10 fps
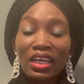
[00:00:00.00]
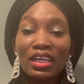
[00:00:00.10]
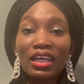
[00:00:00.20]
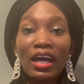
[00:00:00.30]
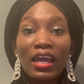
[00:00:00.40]

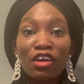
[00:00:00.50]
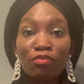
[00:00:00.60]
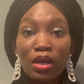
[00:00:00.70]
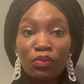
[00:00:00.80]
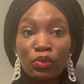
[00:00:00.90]
Like I have
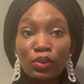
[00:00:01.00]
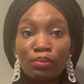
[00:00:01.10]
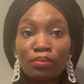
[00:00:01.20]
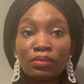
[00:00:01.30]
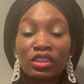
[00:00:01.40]
my
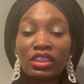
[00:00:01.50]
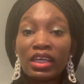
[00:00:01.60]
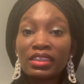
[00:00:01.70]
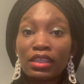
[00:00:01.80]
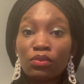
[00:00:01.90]
room, she
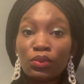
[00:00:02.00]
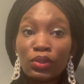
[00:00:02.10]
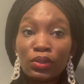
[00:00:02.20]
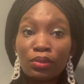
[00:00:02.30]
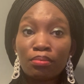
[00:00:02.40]
has a
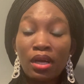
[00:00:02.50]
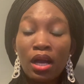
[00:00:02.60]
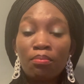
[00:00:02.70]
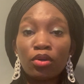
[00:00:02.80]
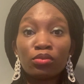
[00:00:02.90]
room,
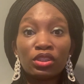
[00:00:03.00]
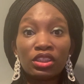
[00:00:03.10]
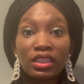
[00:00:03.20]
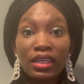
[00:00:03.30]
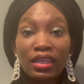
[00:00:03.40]
but we
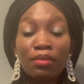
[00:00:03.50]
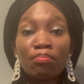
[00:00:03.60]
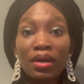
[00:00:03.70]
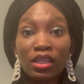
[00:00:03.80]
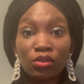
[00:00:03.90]
share a
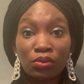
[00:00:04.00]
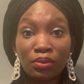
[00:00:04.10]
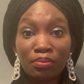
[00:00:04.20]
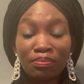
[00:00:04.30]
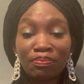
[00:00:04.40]

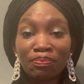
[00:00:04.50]
bathroom.